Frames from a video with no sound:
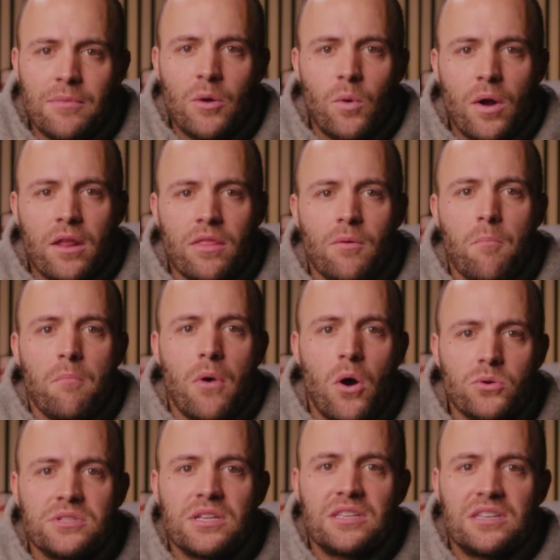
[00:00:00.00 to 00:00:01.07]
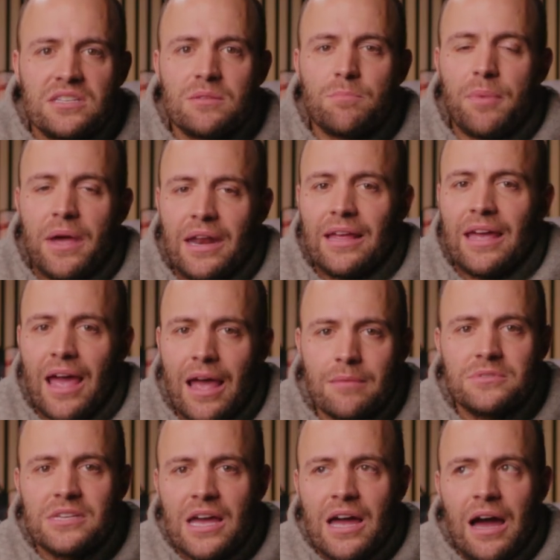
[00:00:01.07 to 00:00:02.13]
me one of the most anticipated
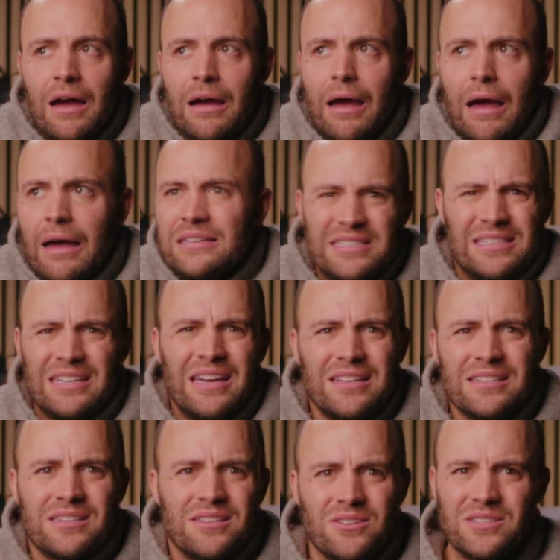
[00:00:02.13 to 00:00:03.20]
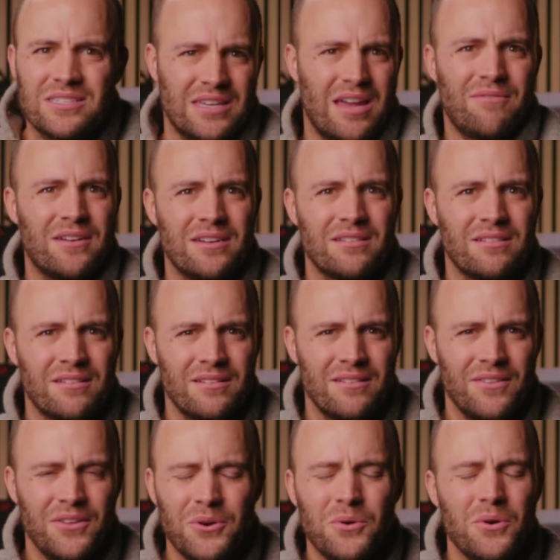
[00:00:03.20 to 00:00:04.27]
games, a 6, 7,
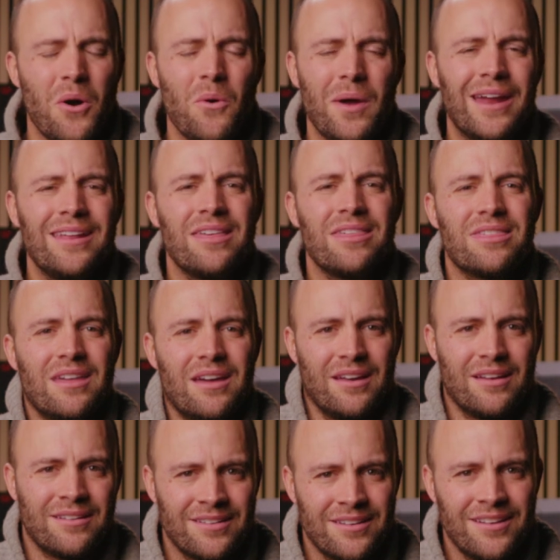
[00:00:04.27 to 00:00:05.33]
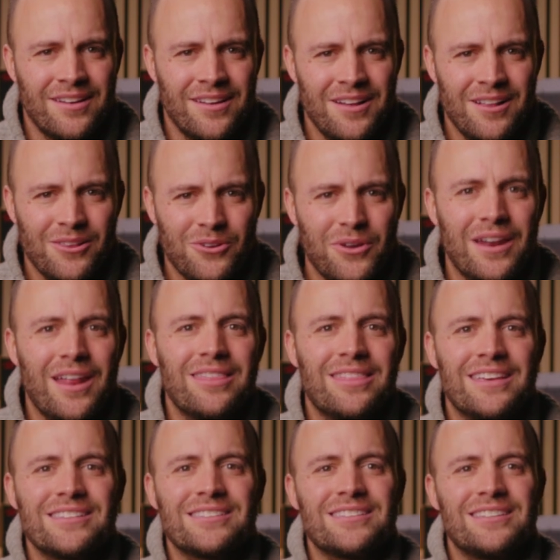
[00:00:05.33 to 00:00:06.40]
I don't know anything. Looking at
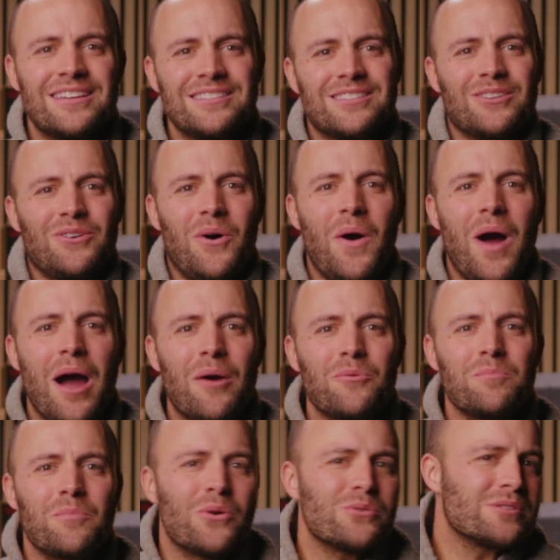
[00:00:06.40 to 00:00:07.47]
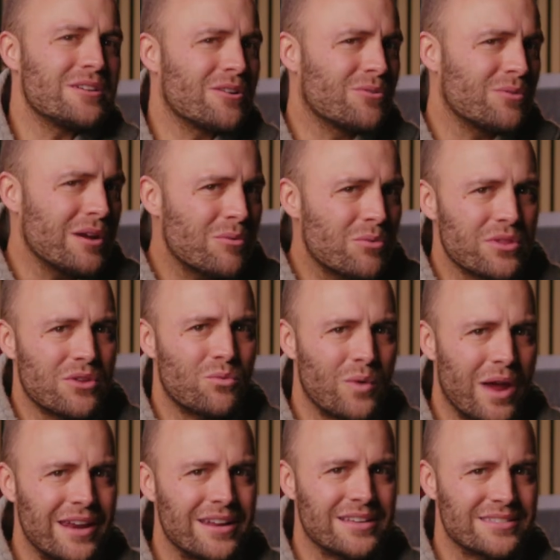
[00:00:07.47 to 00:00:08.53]
this list though, I would mostly agree with the
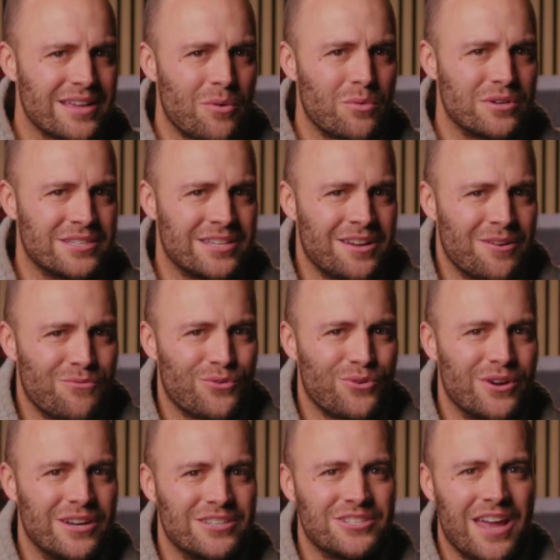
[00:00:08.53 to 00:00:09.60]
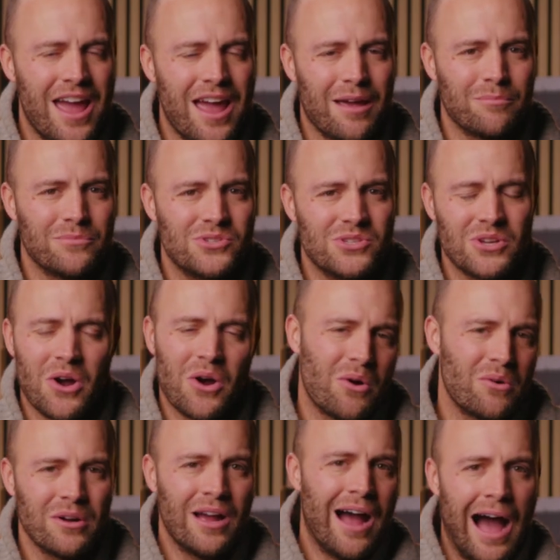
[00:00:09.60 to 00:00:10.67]
ratings that we're seeing for each game,
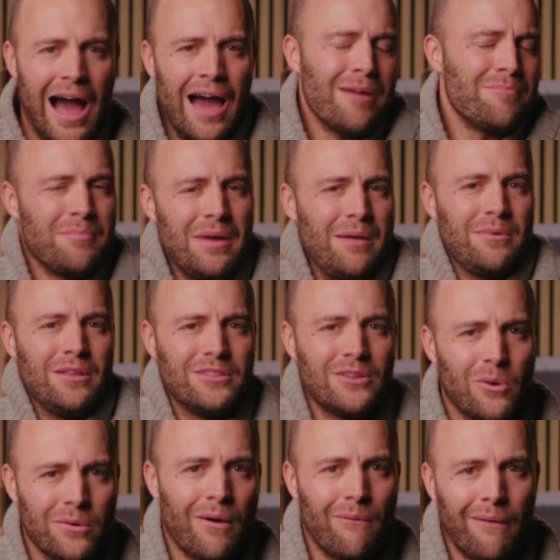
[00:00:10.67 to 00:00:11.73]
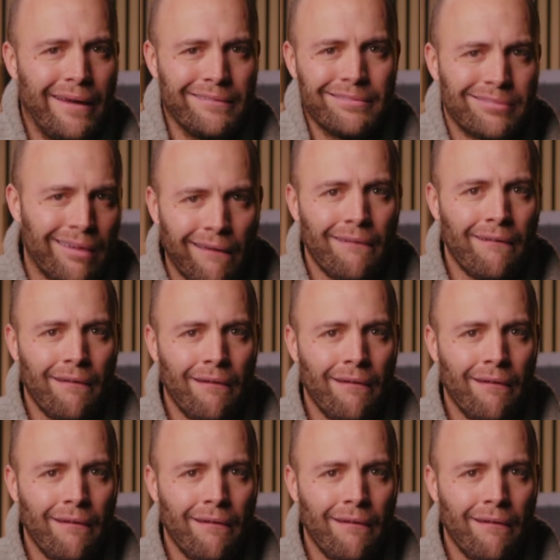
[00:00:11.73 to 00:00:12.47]
so I maybe don't know anything.